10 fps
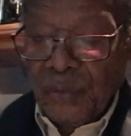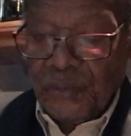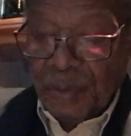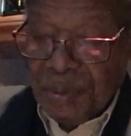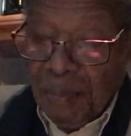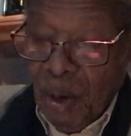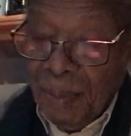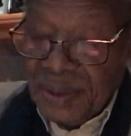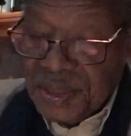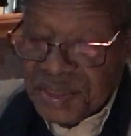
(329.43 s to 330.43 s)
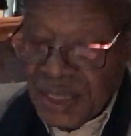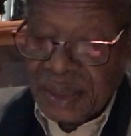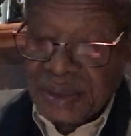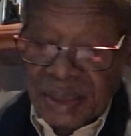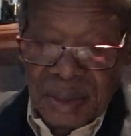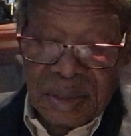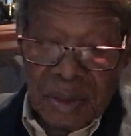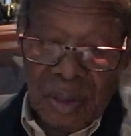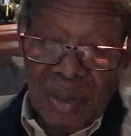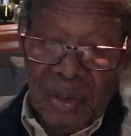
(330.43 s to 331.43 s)
From the moment it started,
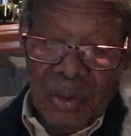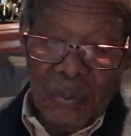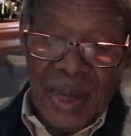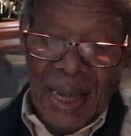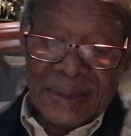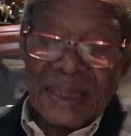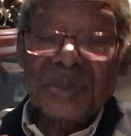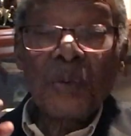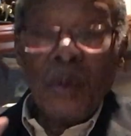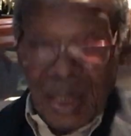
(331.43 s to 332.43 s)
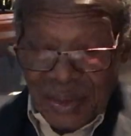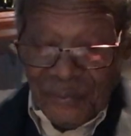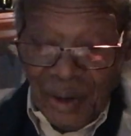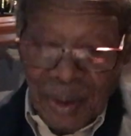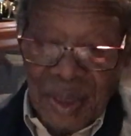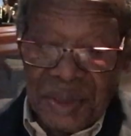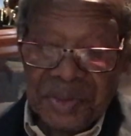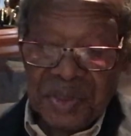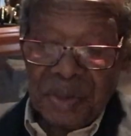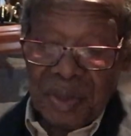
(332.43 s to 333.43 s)
we acted to quell the
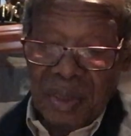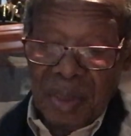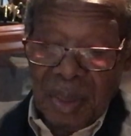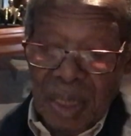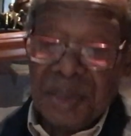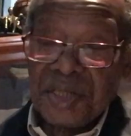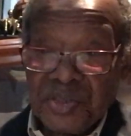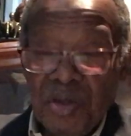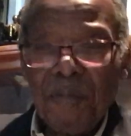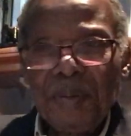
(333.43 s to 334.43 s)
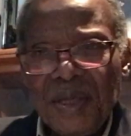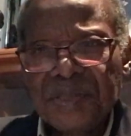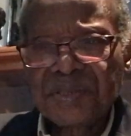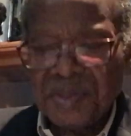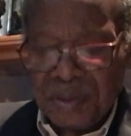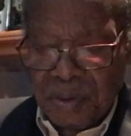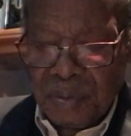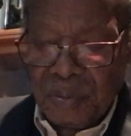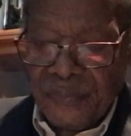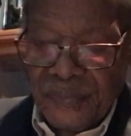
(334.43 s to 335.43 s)
violence and restore peace.
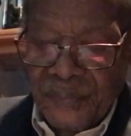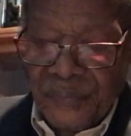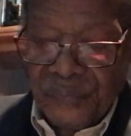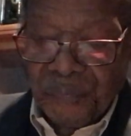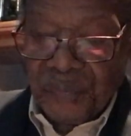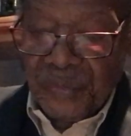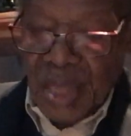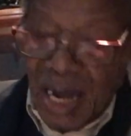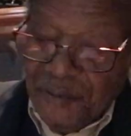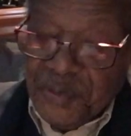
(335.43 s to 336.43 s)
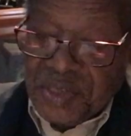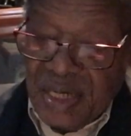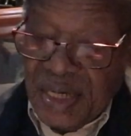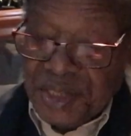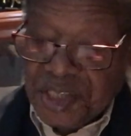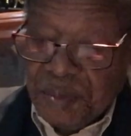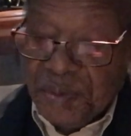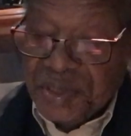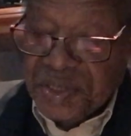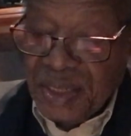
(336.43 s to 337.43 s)
The IFP's
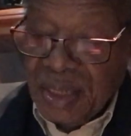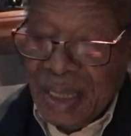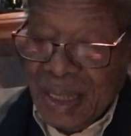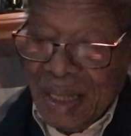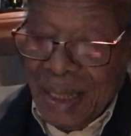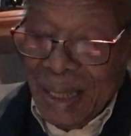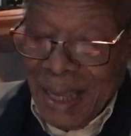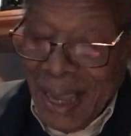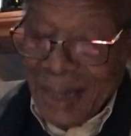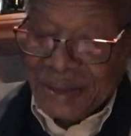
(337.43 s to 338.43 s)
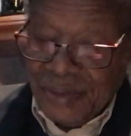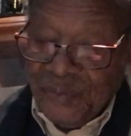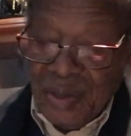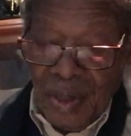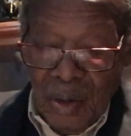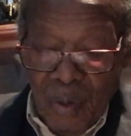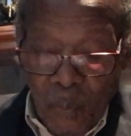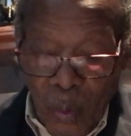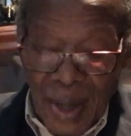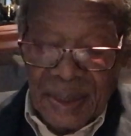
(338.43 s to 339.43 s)
leadership is still actively
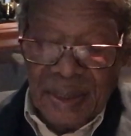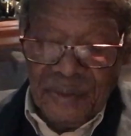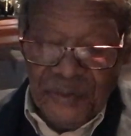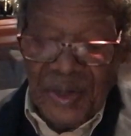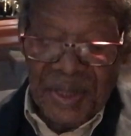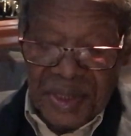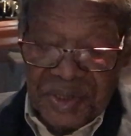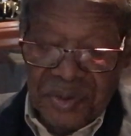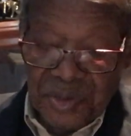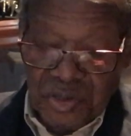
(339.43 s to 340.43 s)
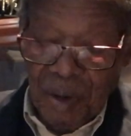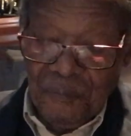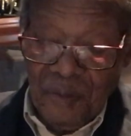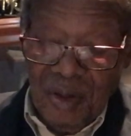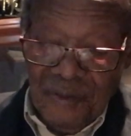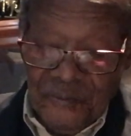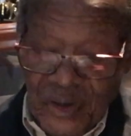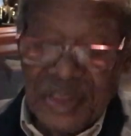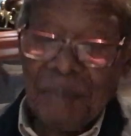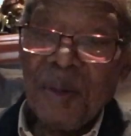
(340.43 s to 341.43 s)
working in Phoenix to stop
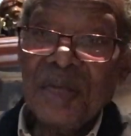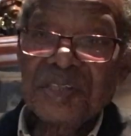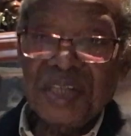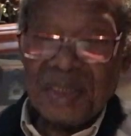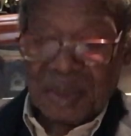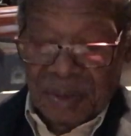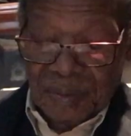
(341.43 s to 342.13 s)
further bloodshed.